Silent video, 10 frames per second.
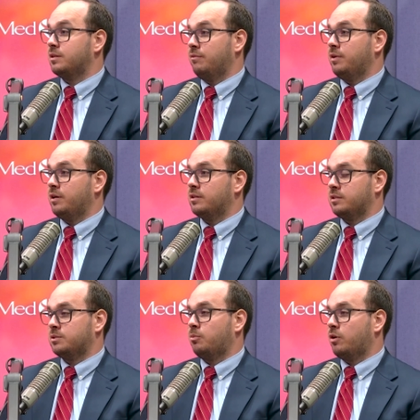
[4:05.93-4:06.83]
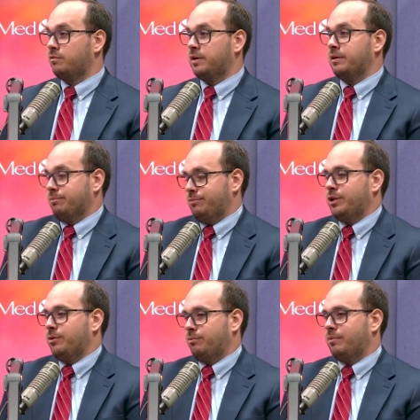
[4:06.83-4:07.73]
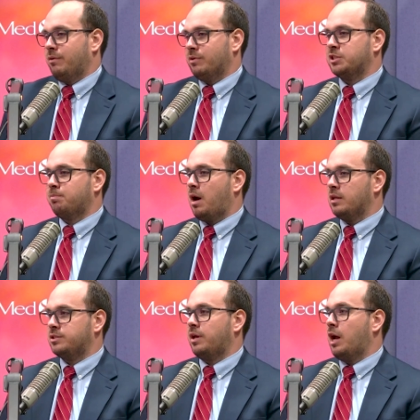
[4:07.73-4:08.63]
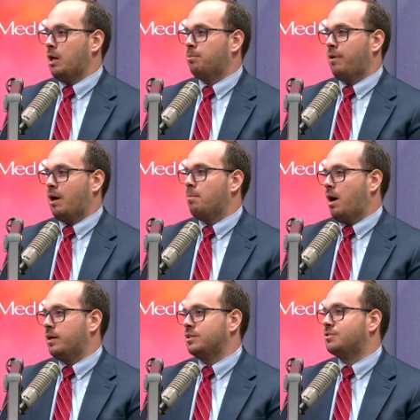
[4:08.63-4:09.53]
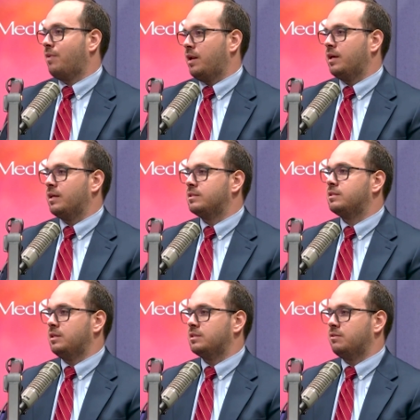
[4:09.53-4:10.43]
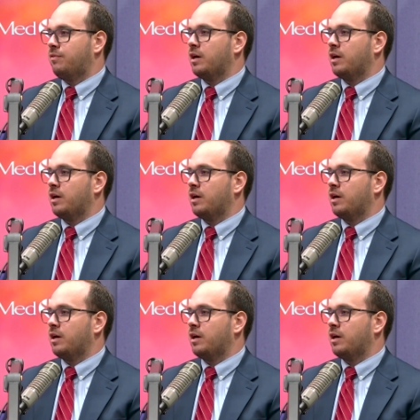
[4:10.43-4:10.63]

of years. It's more of a response to help our bodies fight against these infections.